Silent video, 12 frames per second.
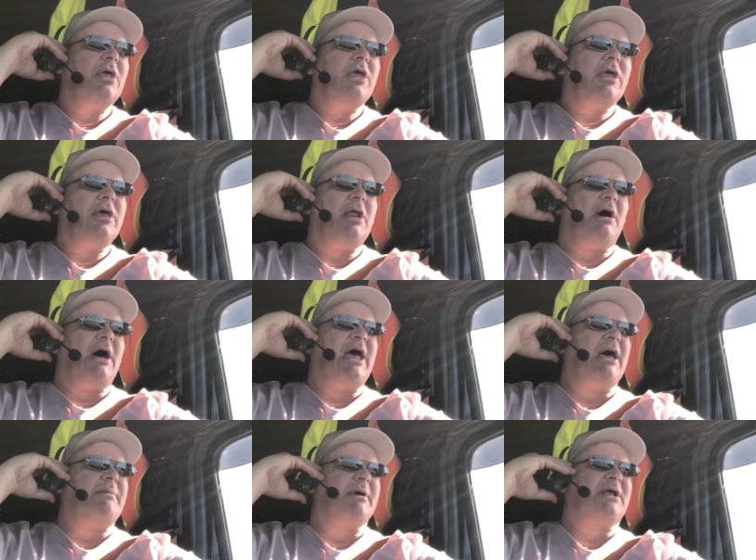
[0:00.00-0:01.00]
You know, I
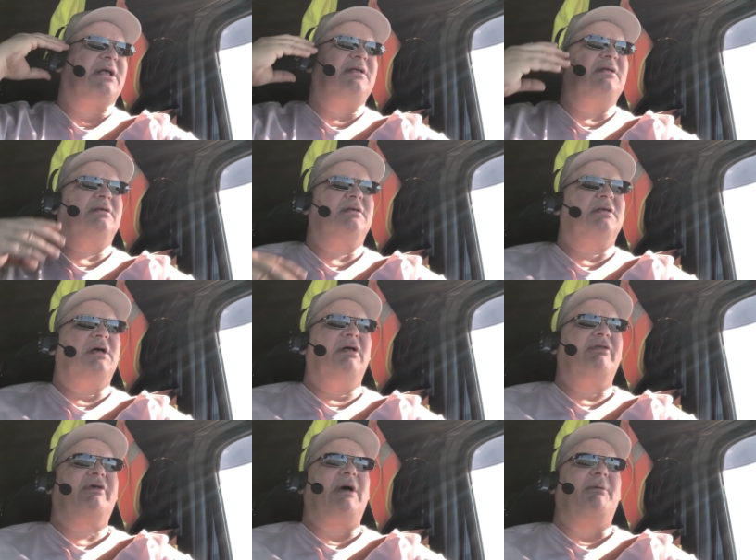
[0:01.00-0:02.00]
have a,
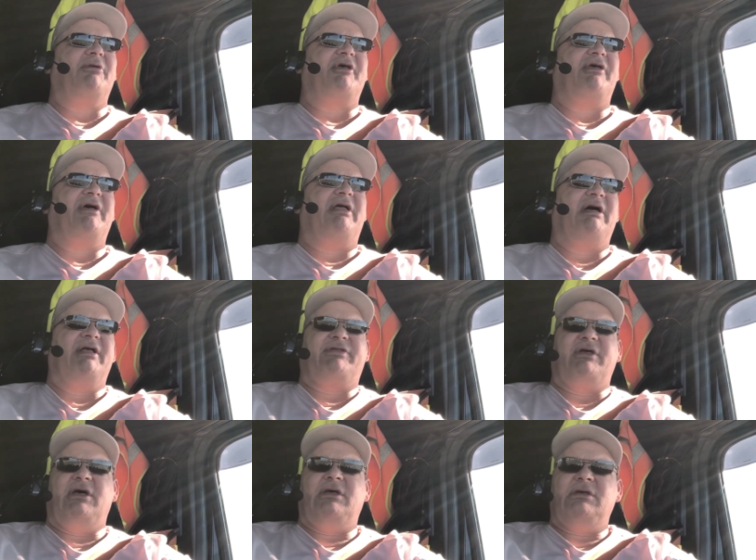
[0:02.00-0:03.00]
a couple things I'd like
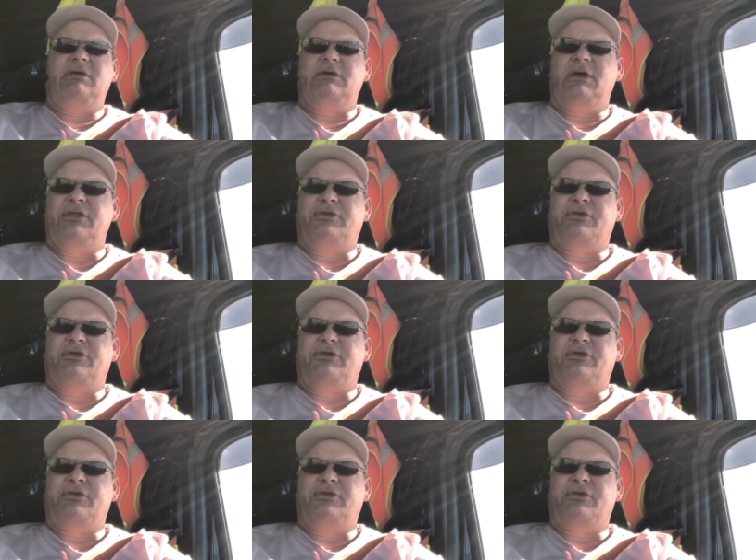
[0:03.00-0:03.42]
to